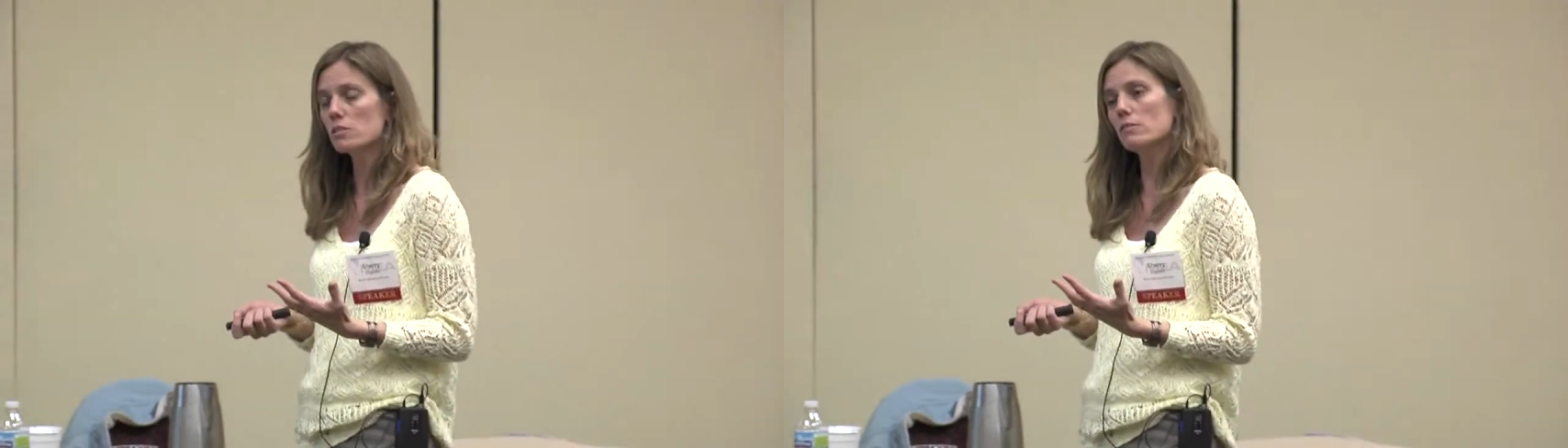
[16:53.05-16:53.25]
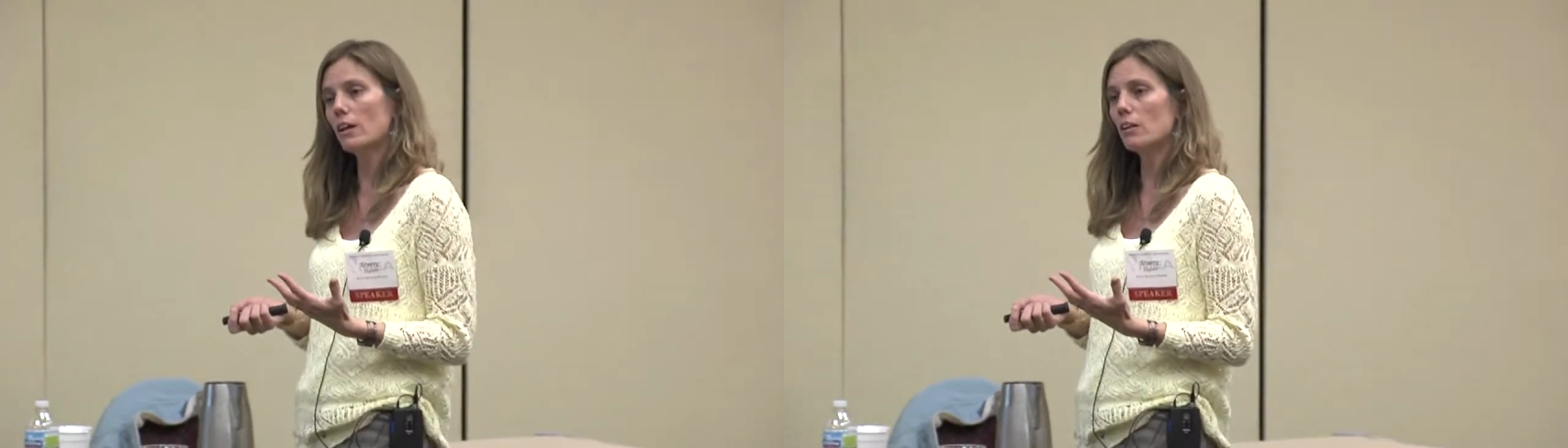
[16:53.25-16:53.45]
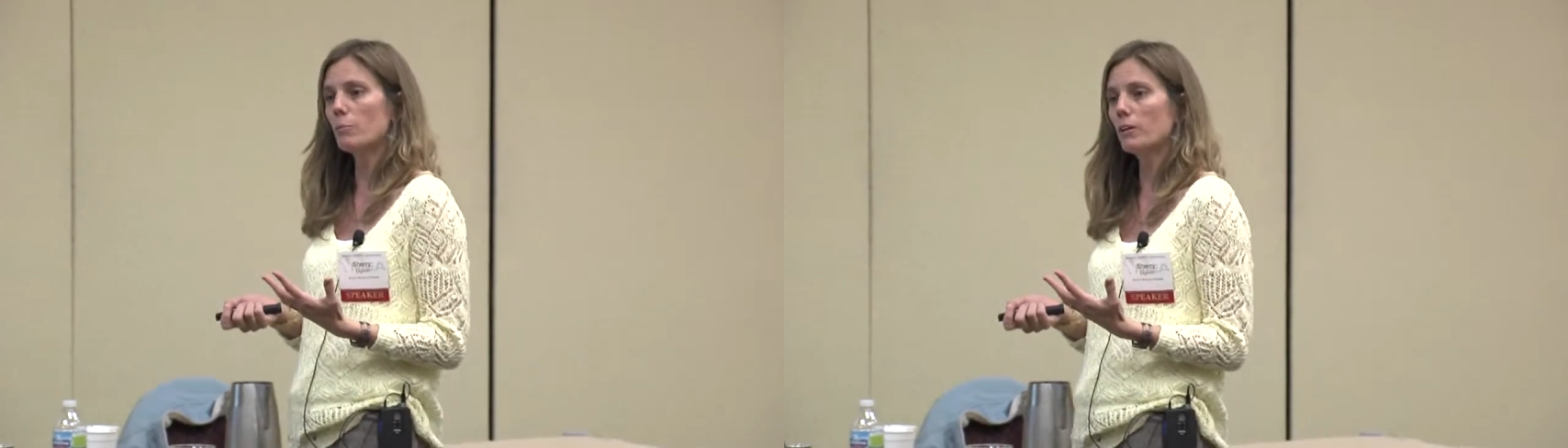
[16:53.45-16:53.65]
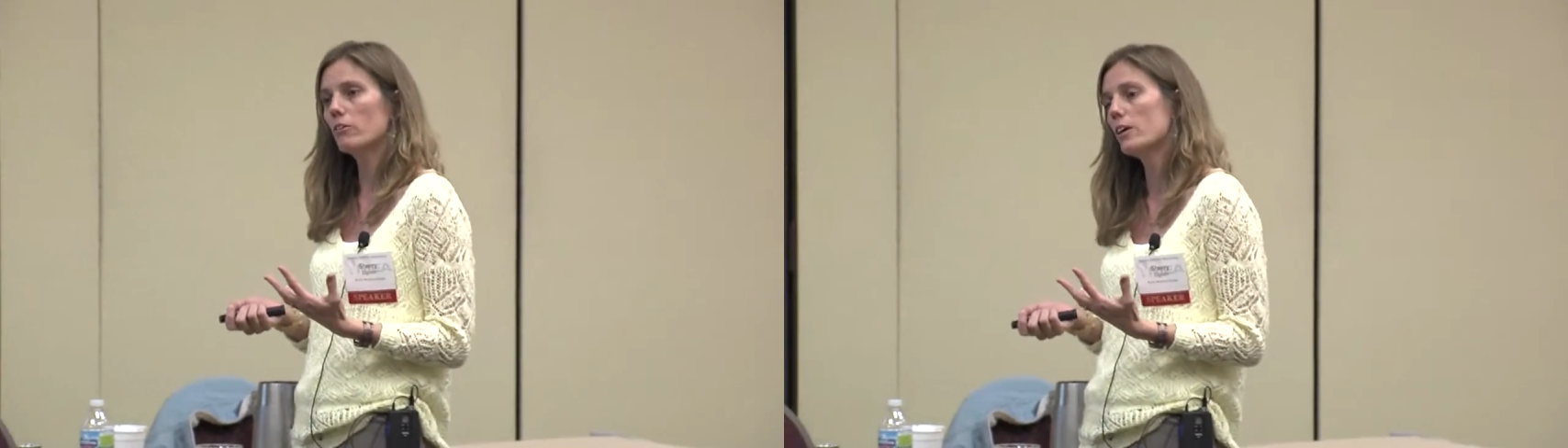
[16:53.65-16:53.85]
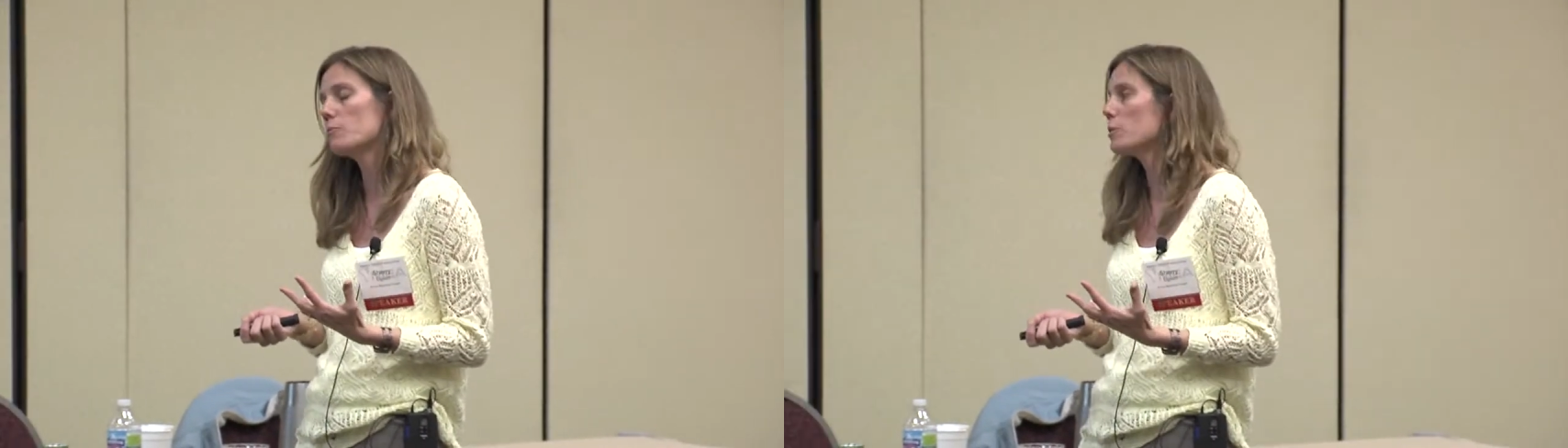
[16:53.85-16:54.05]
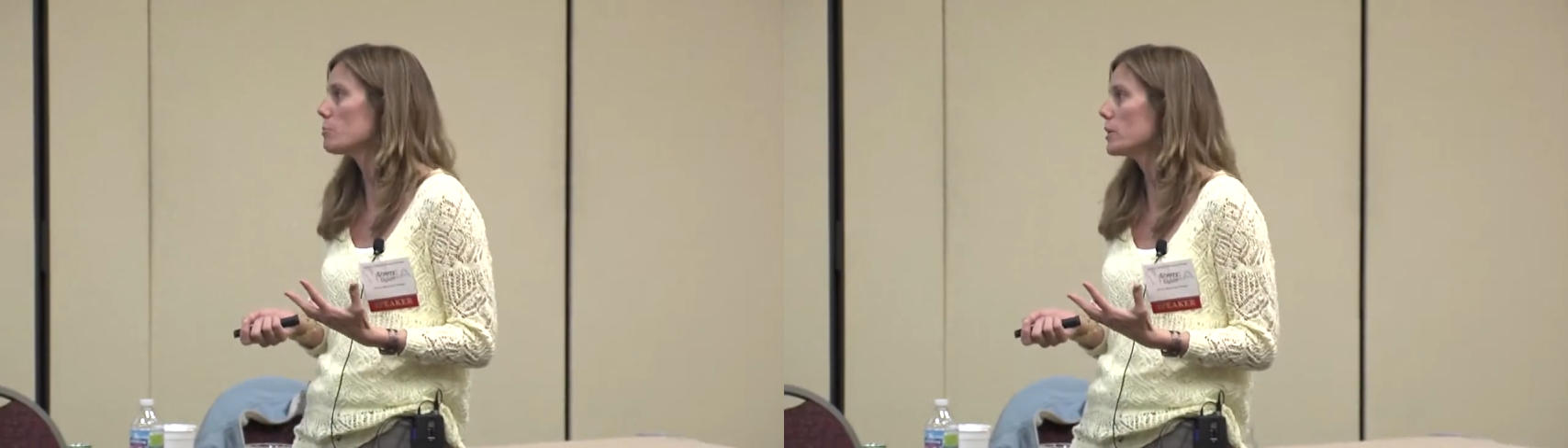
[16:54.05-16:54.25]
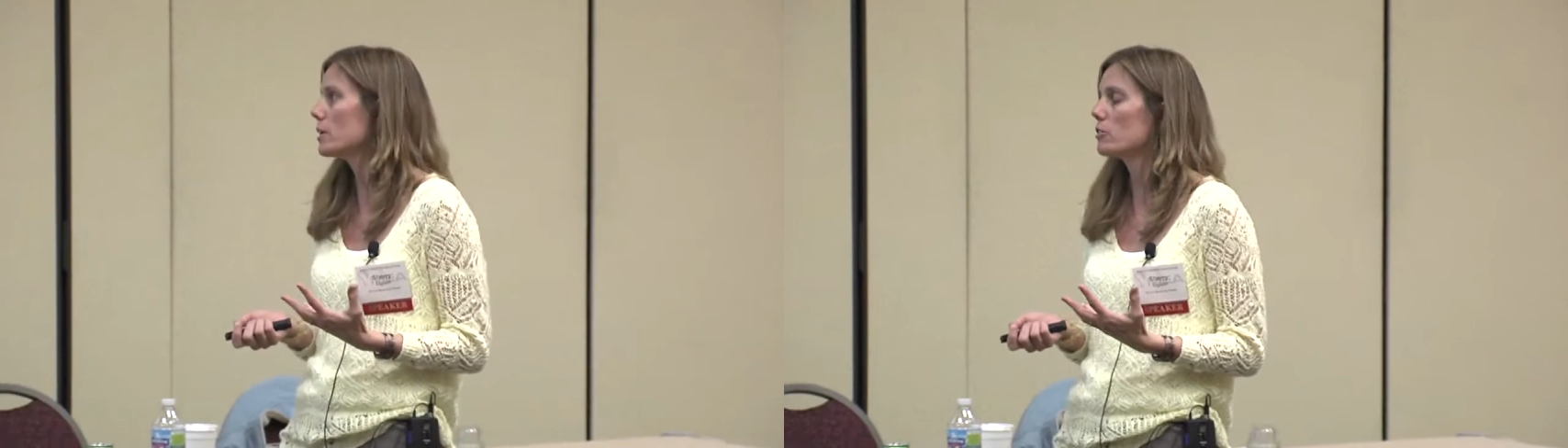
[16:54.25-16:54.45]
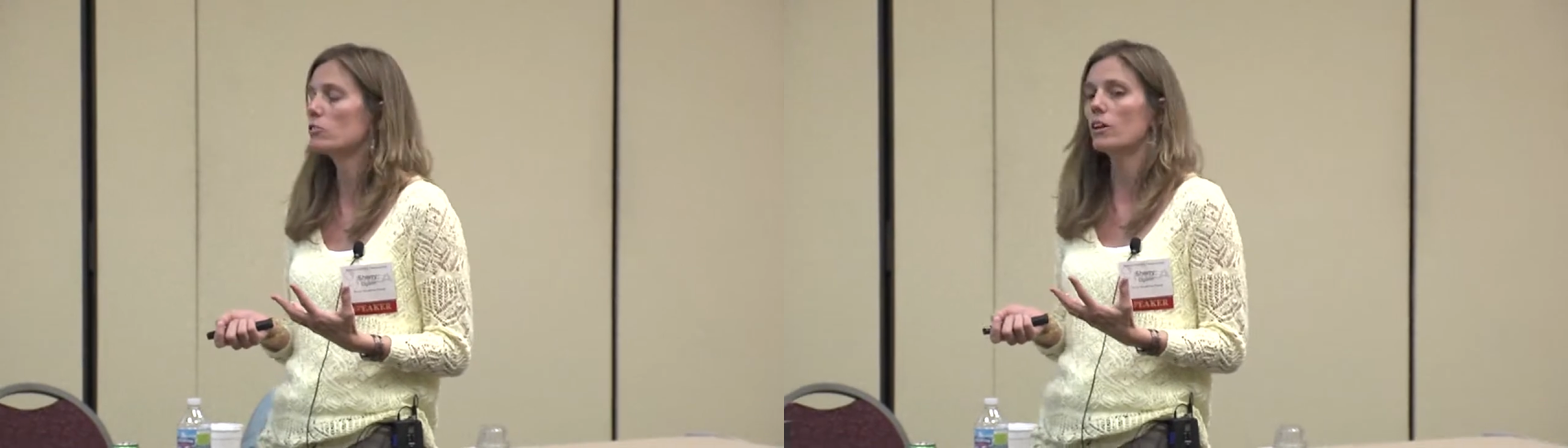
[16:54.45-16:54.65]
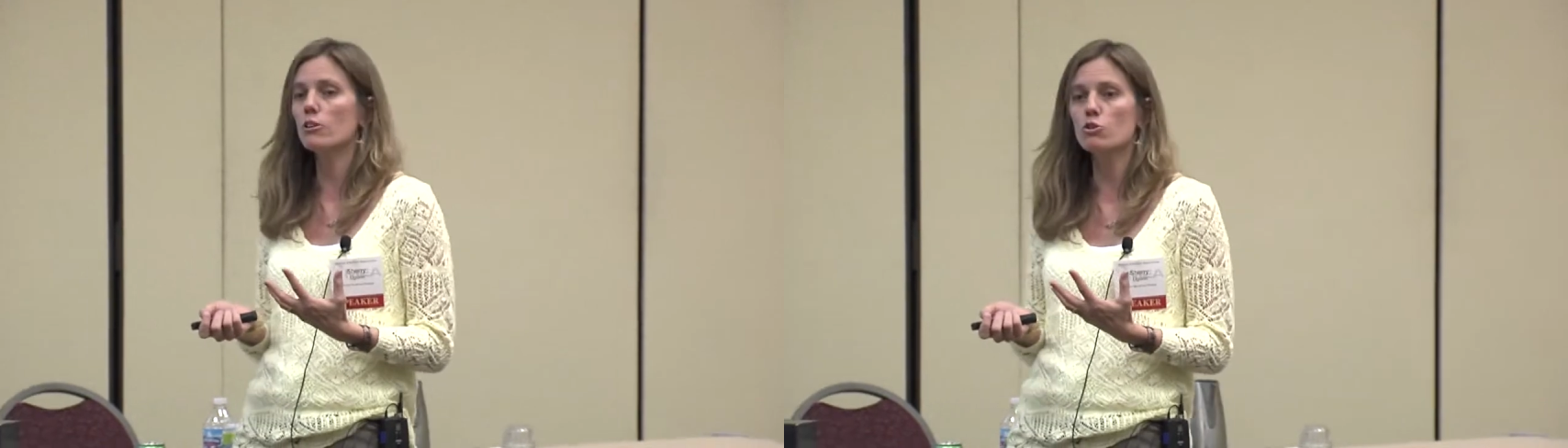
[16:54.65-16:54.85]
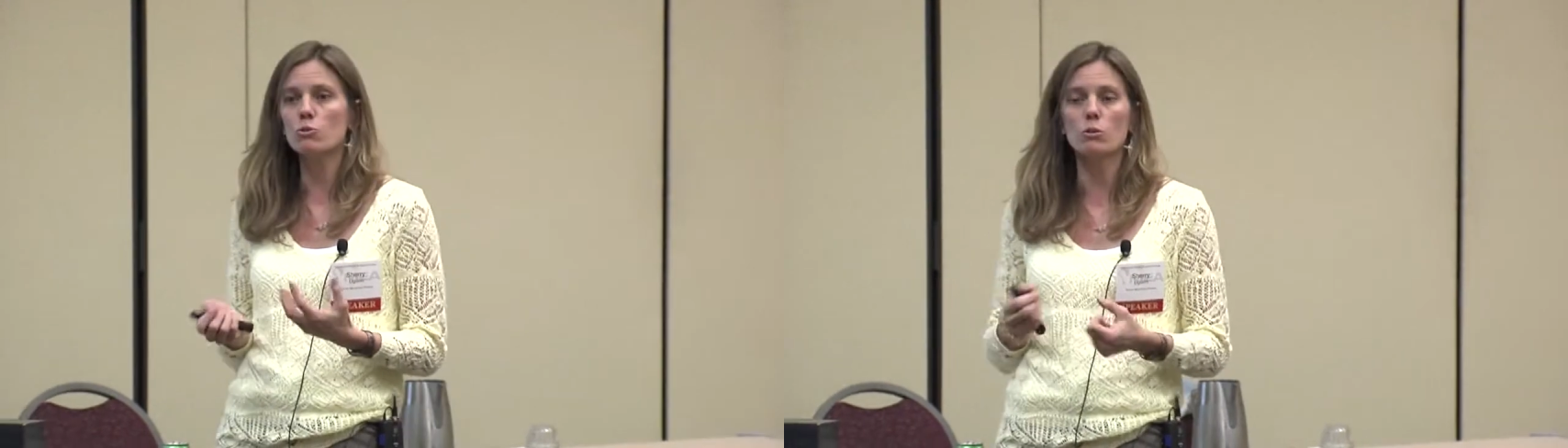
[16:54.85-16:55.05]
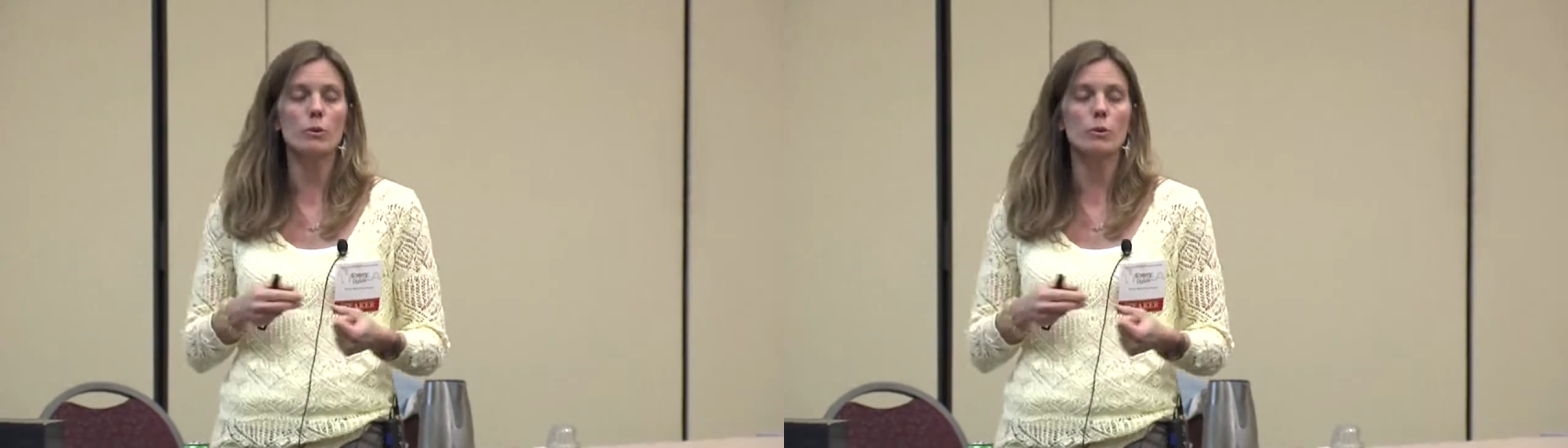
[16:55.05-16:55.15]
developing your APP and you're not sure